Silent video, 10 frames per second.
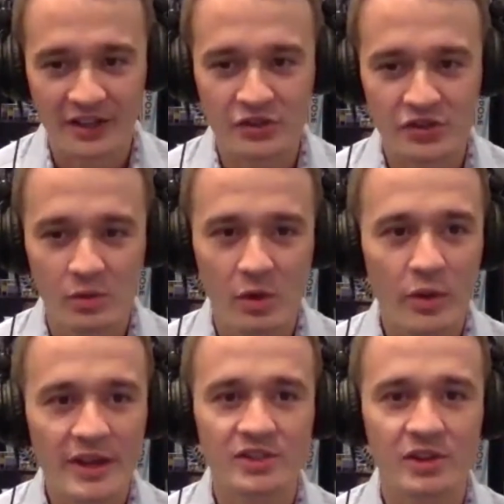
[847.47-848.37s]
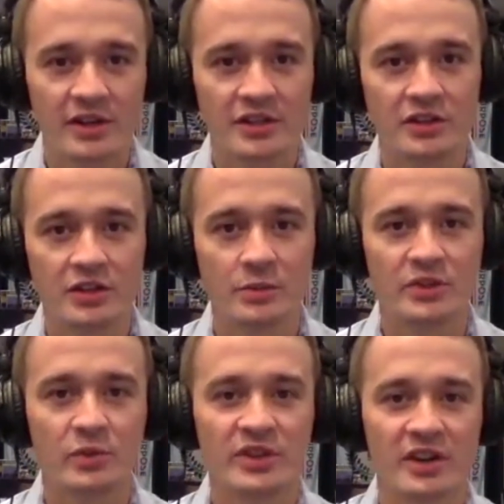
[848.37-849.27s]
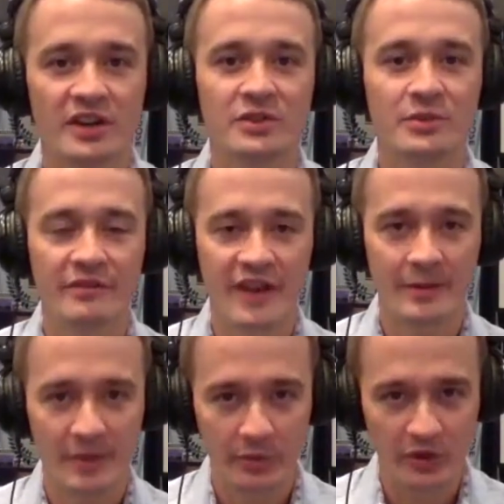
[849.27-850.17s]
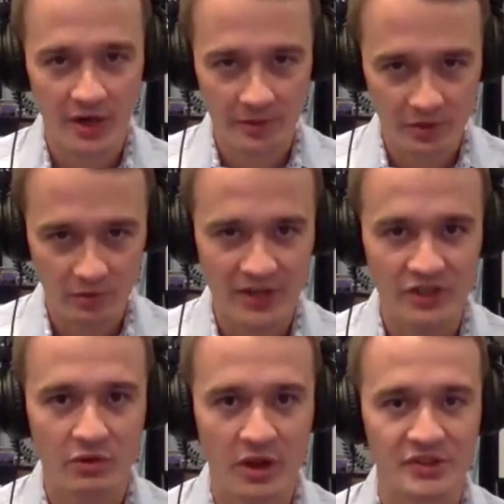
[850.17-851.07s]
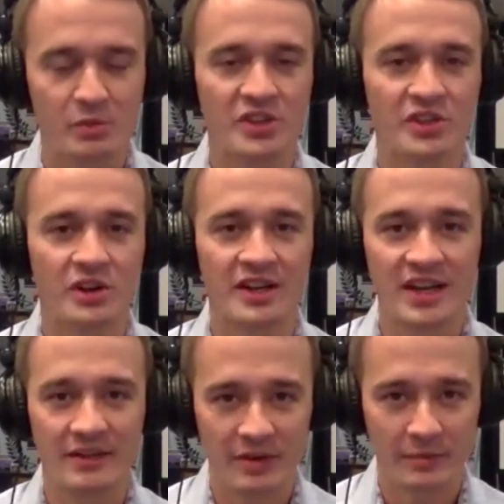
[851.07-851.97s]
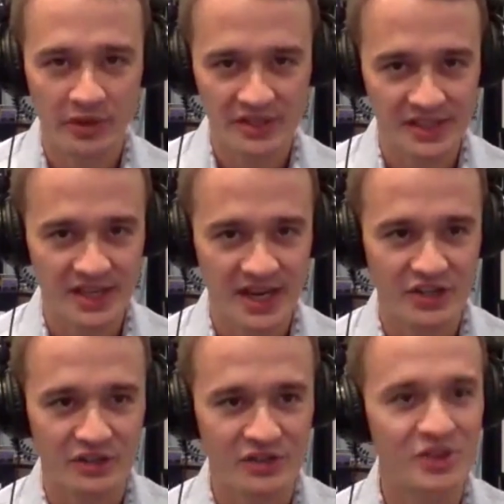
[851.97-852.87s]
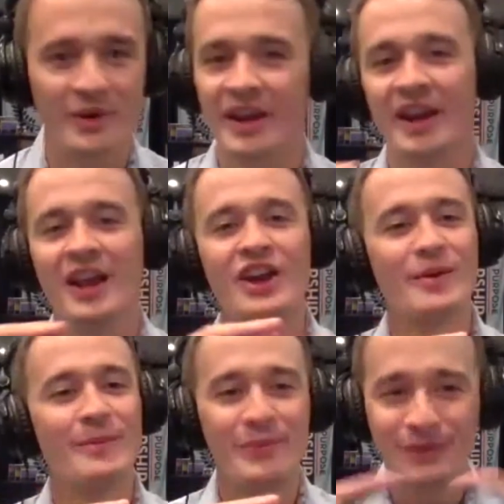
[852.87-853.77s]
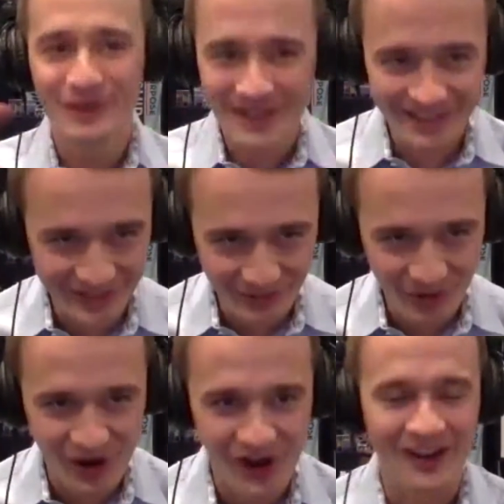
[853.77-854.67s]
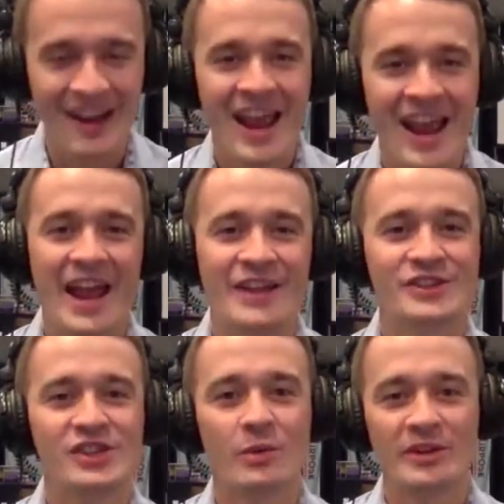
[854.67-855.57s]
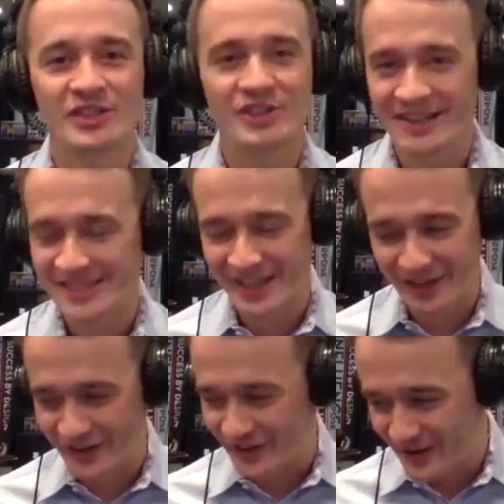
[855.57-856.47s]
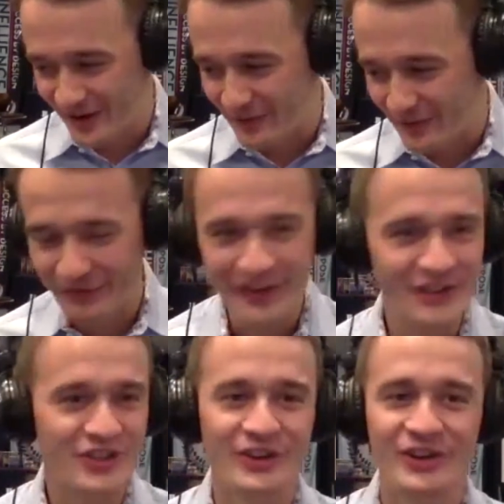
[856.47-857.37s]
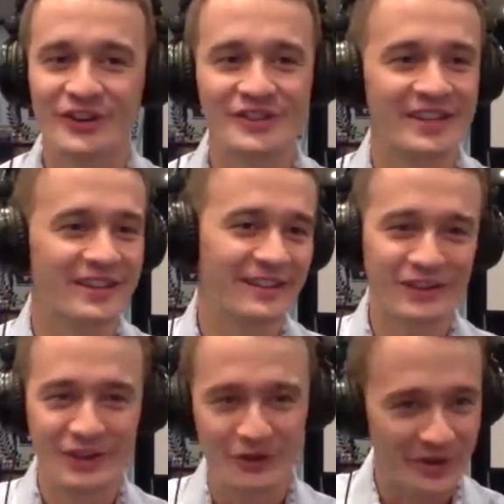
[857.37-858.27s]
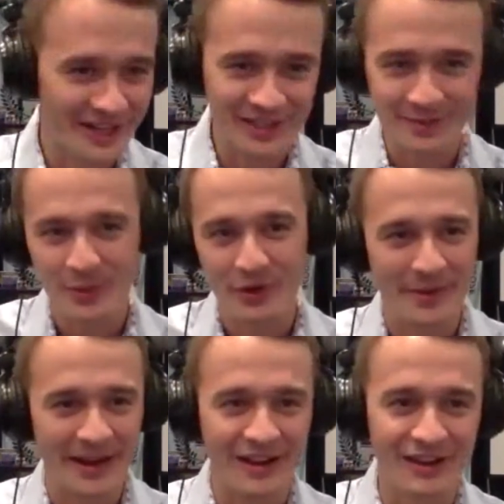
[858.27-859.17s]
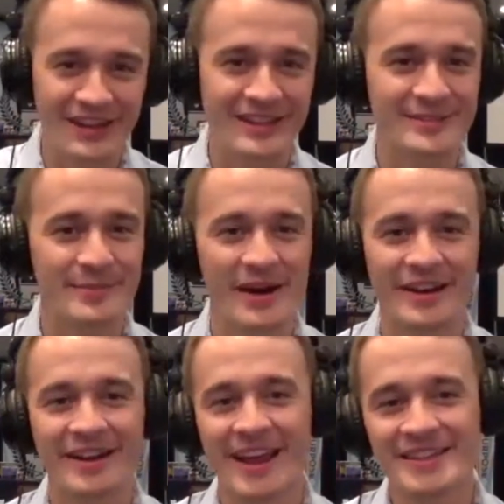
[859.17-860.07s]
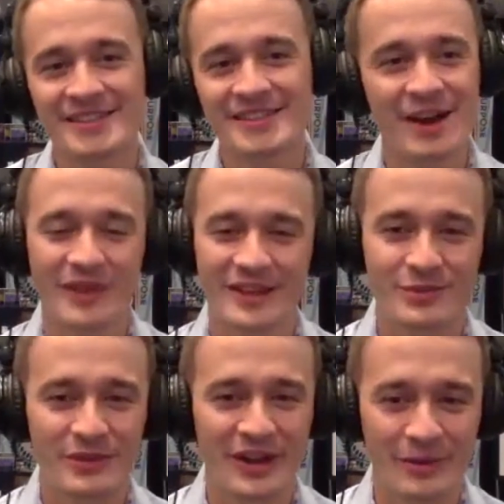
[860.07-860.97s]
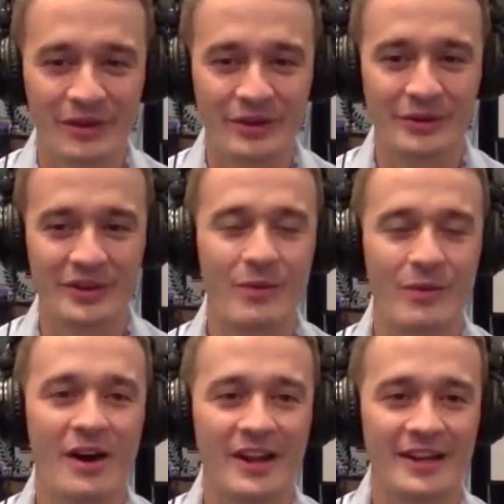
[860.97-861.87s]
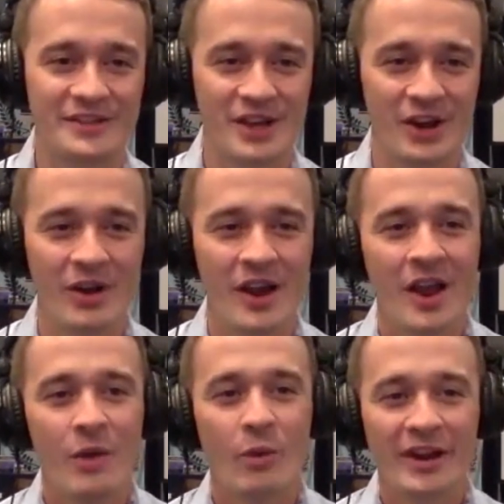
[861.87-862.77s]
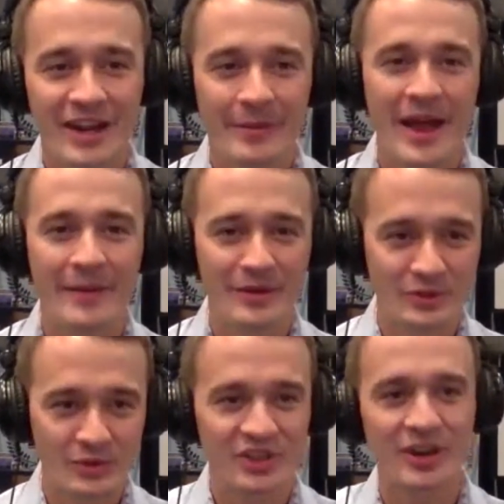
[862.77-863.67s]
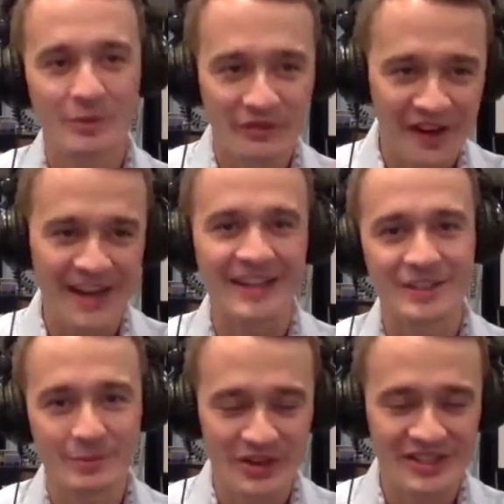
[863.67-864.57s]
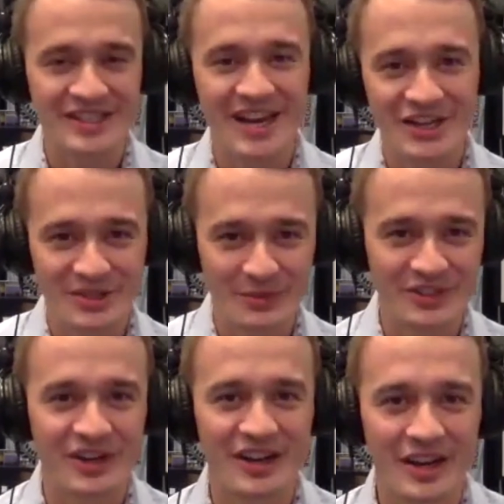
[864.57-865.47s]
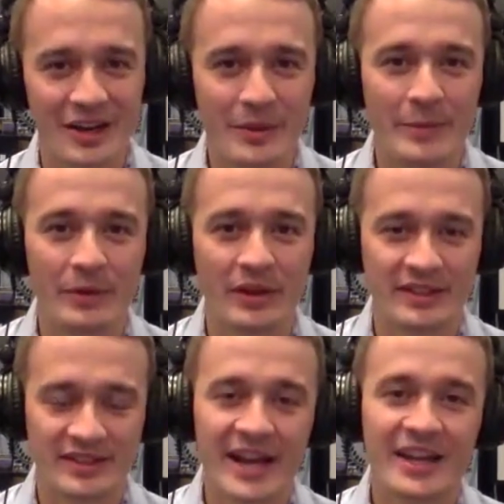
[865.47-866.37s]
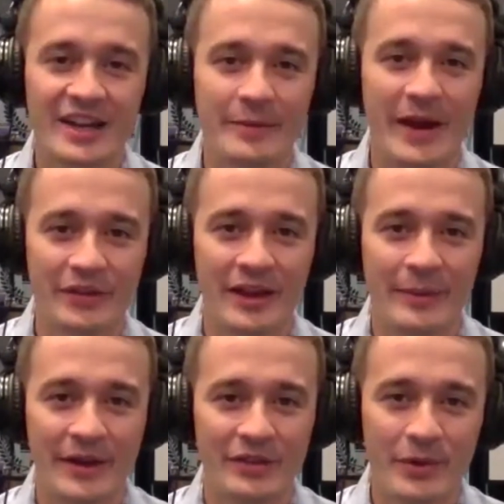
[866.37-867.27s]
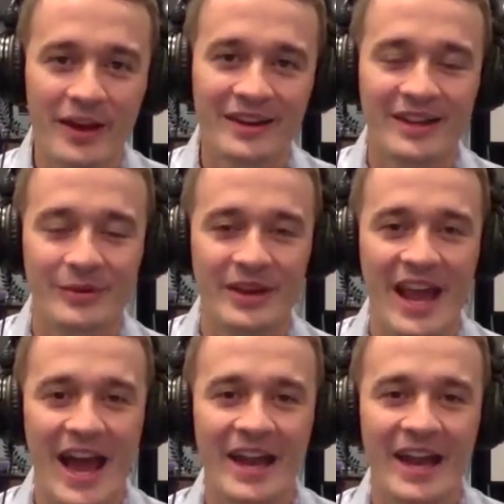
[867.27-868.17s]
And so what we started to do was we started to invite people to come to restaurants, and we started giving presentations, doing it completely wrong. And so we started selling, the features, and, you can export it by clicking this button. And that's not really what they wanted. And so what ended up happening is we started refining this presentation. We started getting people excited about the product that we had.